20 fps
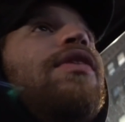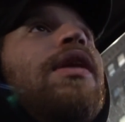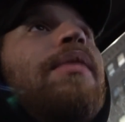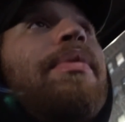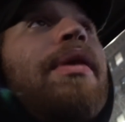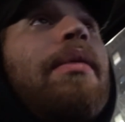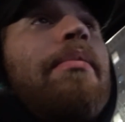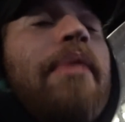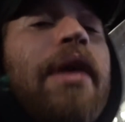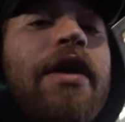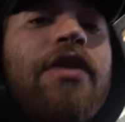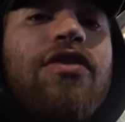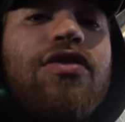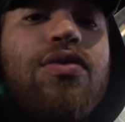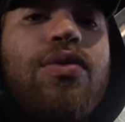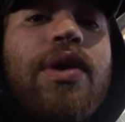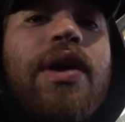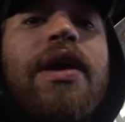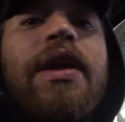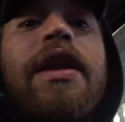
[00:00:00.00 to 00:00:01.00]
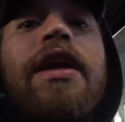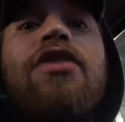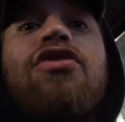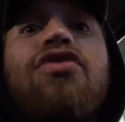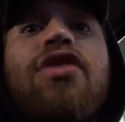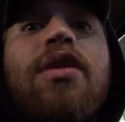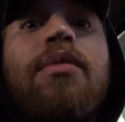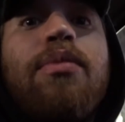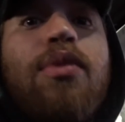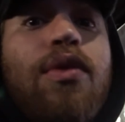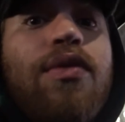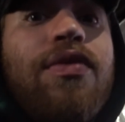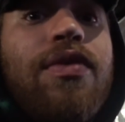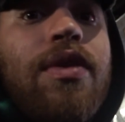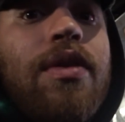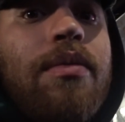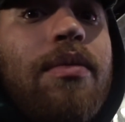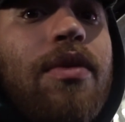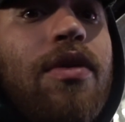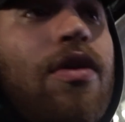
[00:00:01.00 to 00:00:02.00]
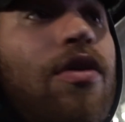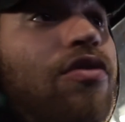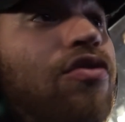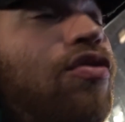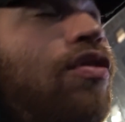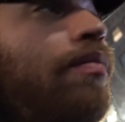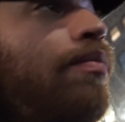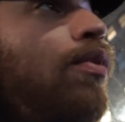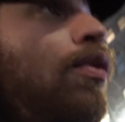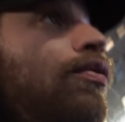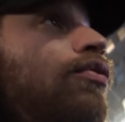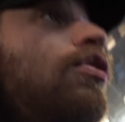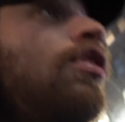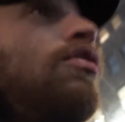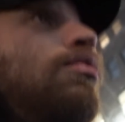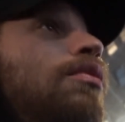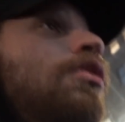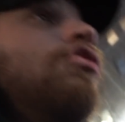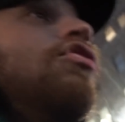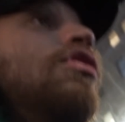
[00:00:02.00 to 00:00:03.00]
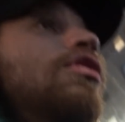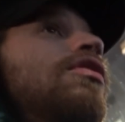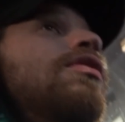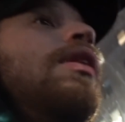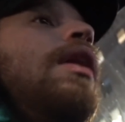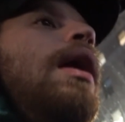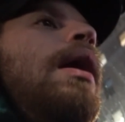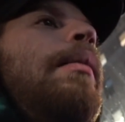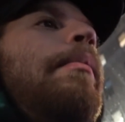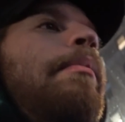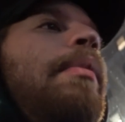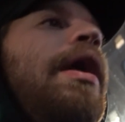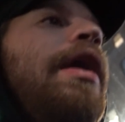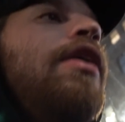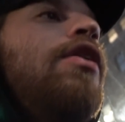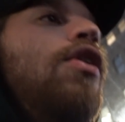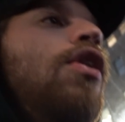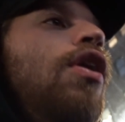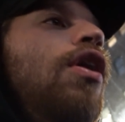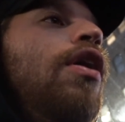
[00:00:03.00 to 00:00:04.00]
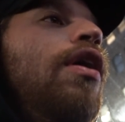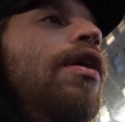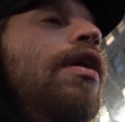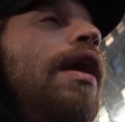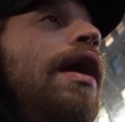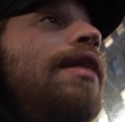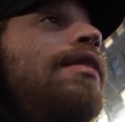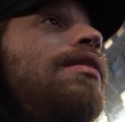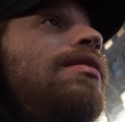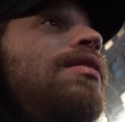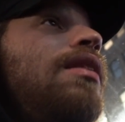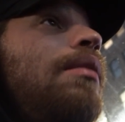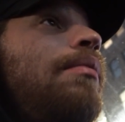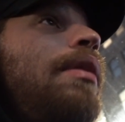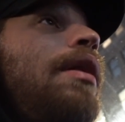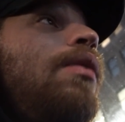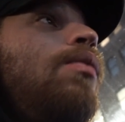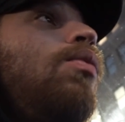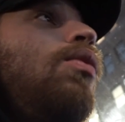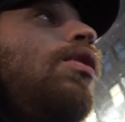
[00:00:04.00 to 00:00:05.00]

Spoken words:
really pay mind to it, and I drained both of them. Both transmissions, my car at the time had